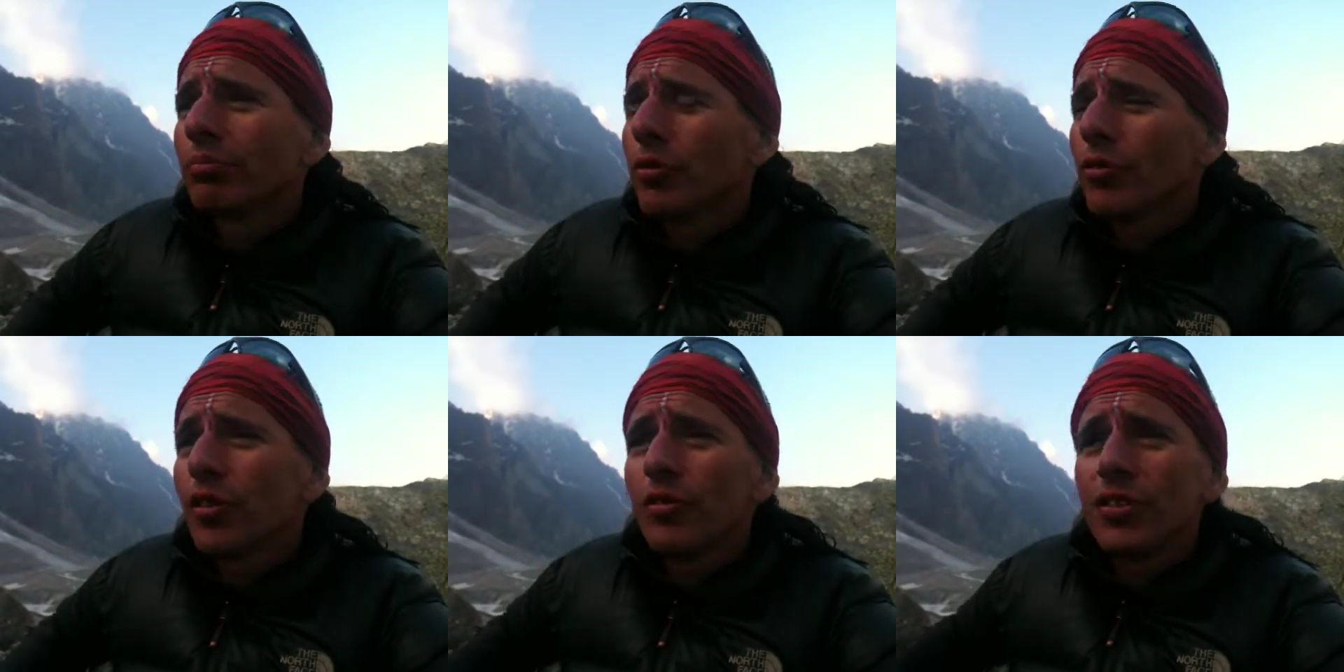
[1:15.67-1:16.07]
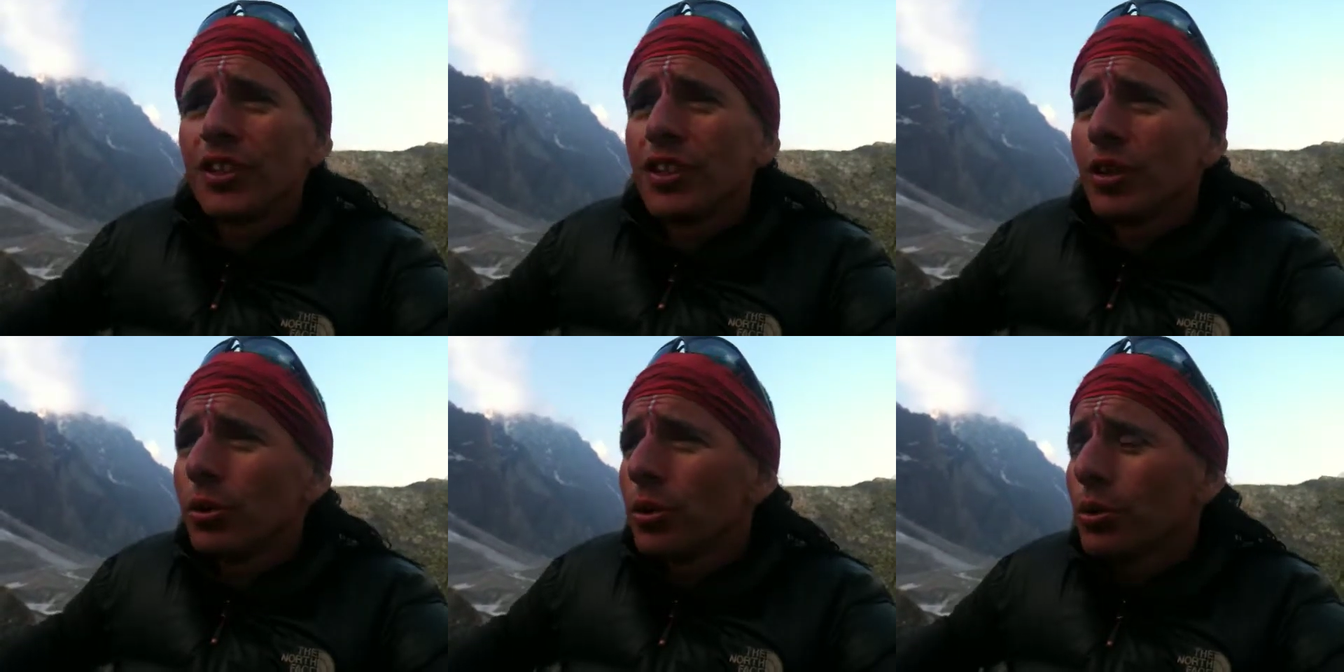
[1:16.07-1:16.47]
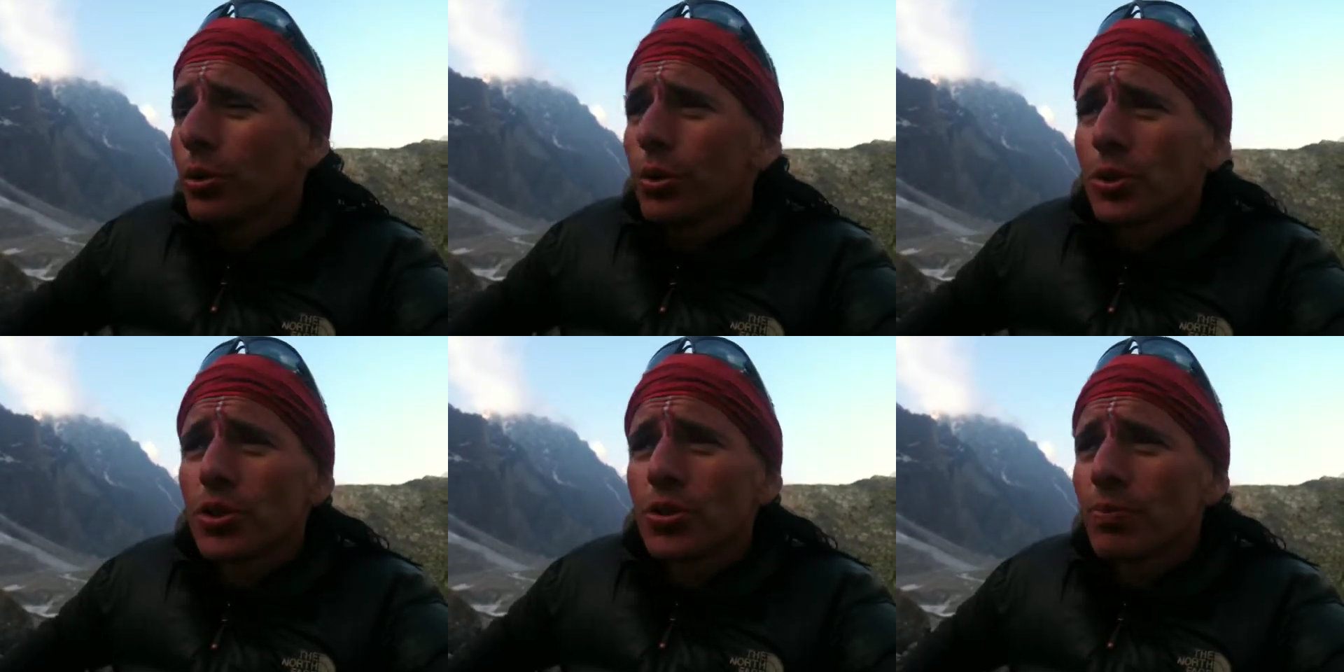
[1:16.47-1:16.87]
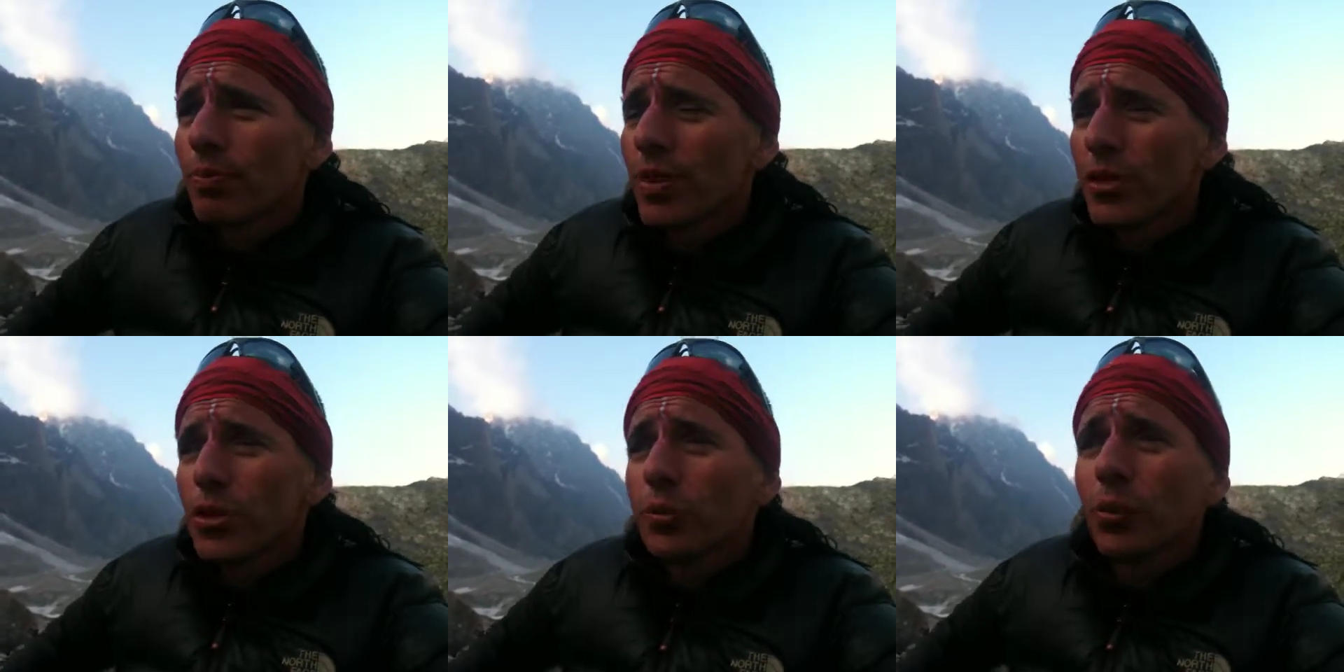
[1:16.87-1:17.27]
50 audios
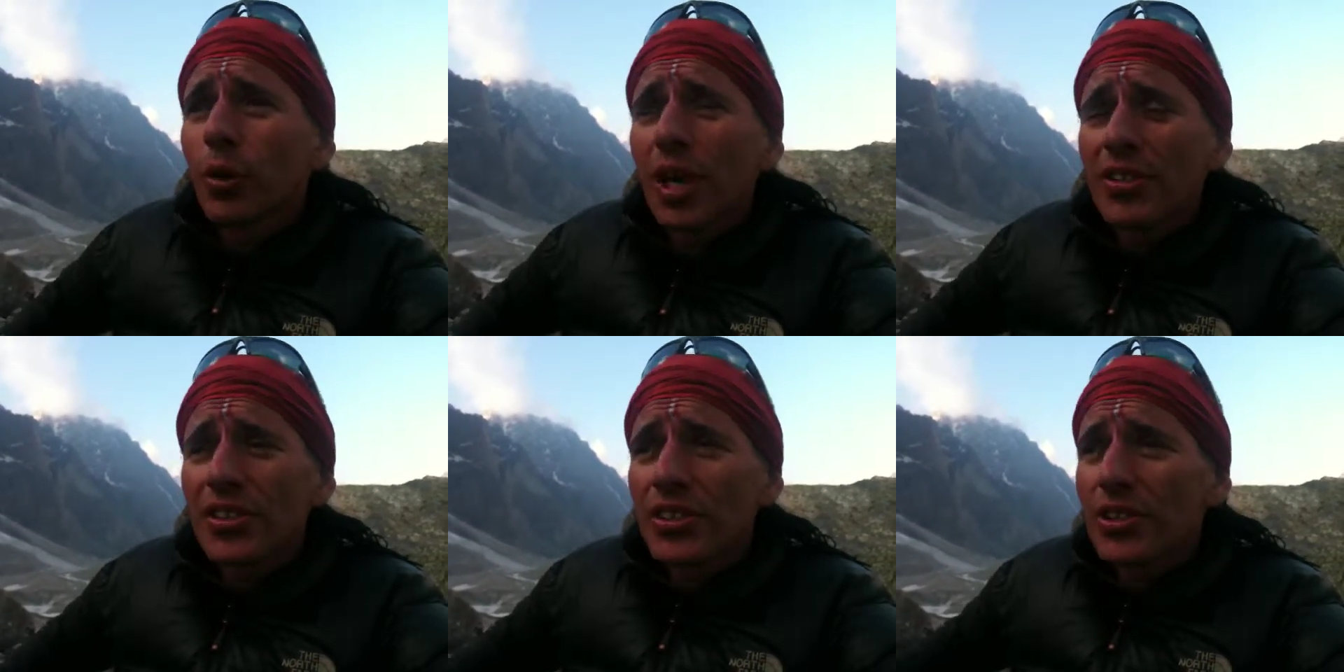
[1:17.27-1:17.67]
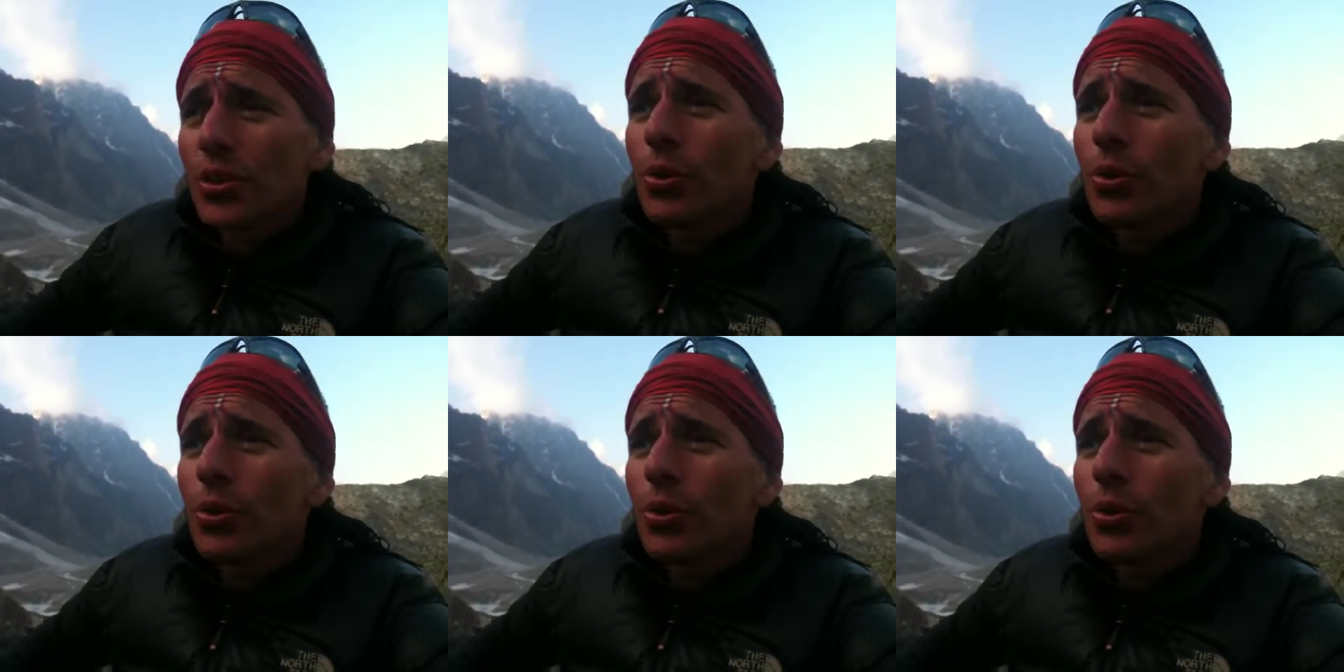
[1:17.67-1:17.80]
that summarizes